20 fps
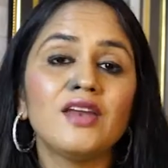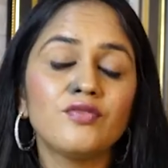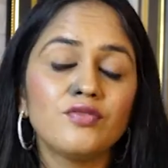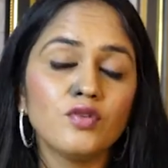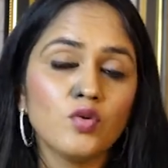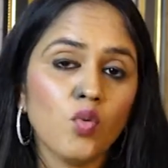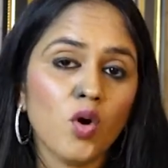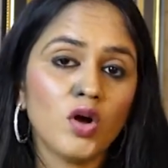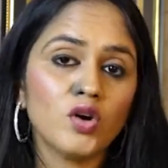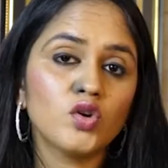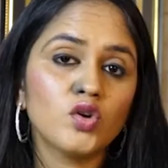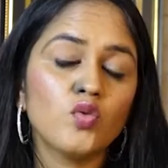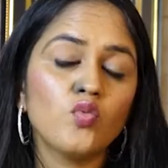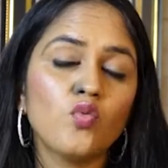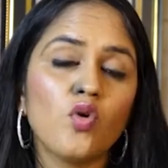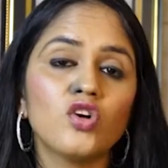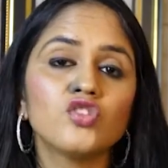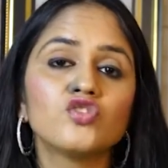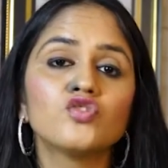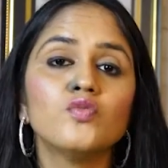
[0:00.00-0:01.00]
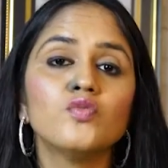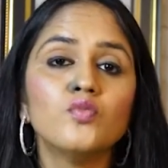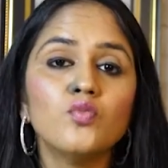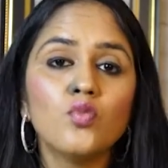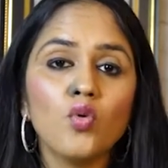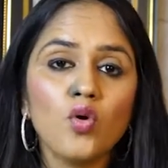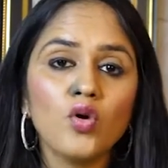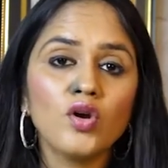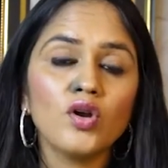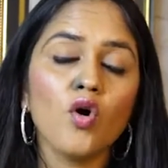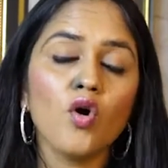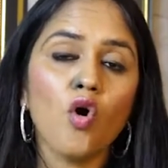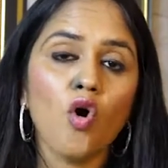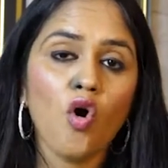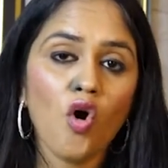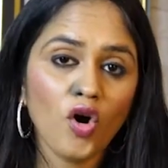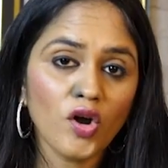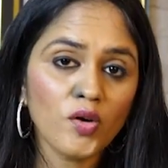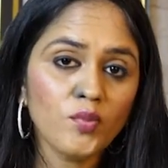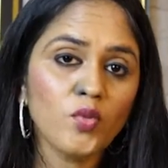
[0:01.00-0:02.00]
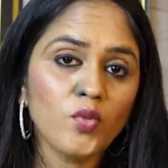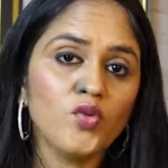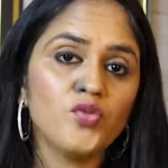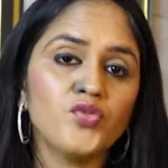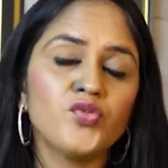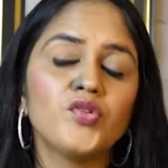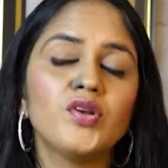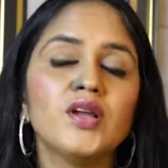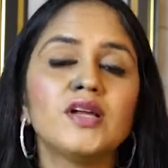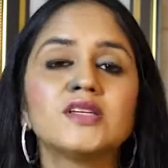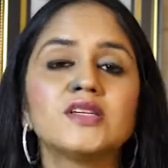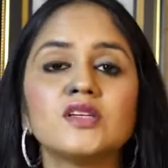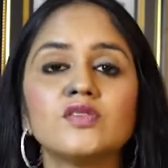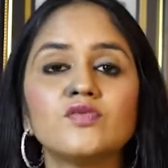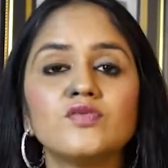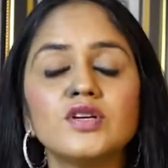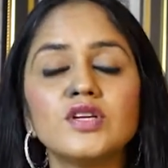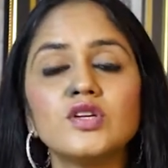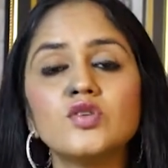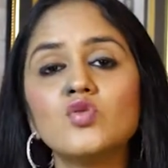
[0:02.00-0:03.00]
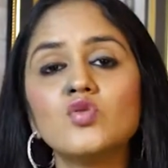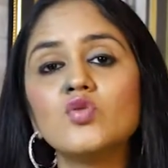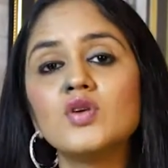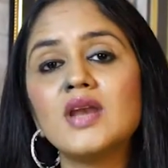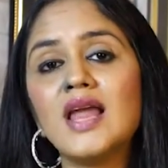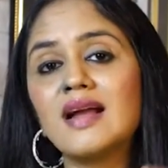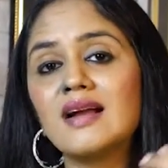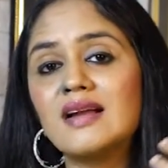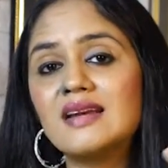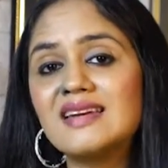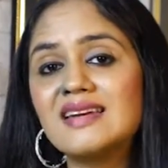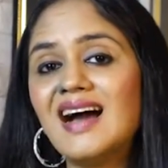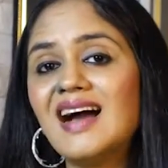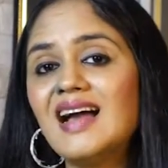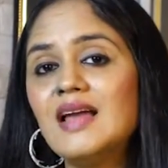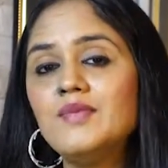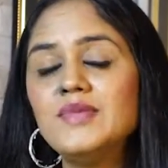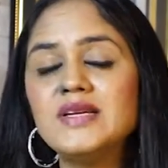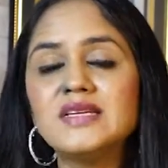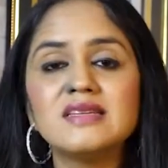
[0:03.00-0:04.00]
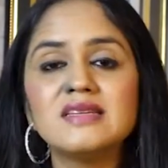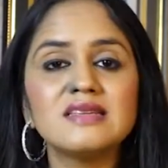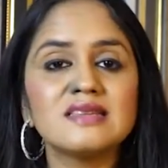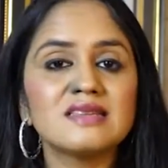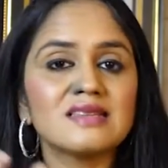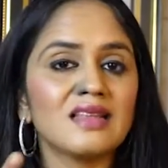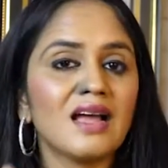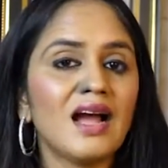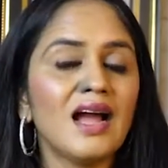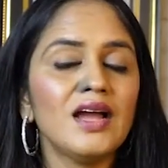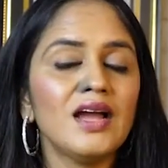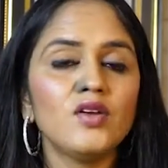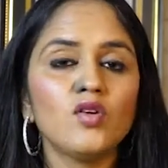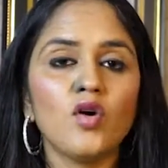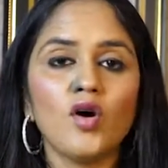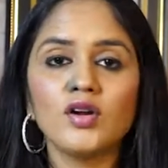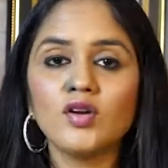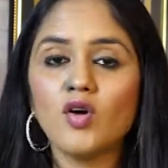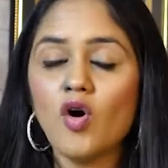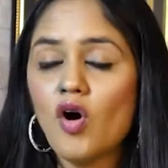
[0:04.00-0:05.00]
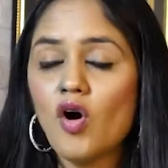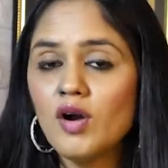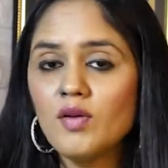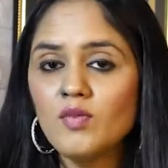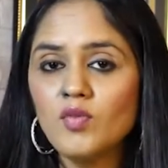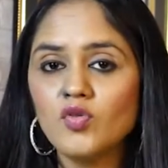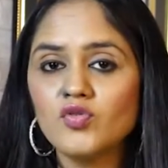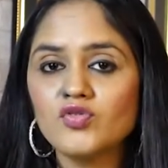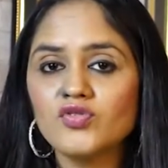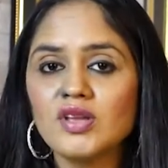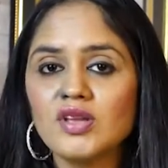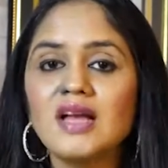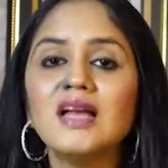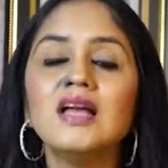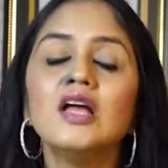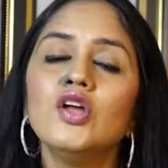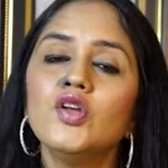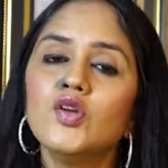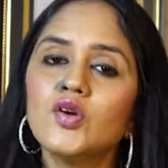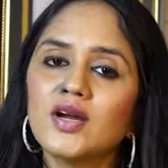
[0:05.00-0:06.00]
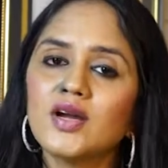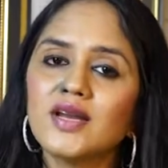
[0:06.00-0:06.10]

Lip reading: if you want to watch more hormones related video like a diabetes, thyroid, hormones, you